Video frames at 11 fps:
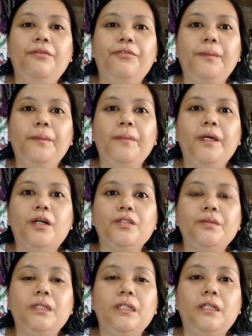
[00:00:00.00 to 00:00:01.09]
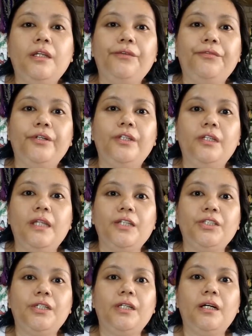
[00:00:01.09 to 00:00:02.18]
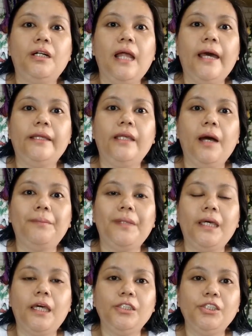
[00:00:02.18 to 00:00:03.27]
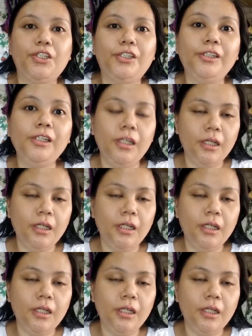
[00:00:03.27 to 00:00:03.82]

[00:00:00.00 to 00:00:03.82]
for me because we needed it for the national ID application.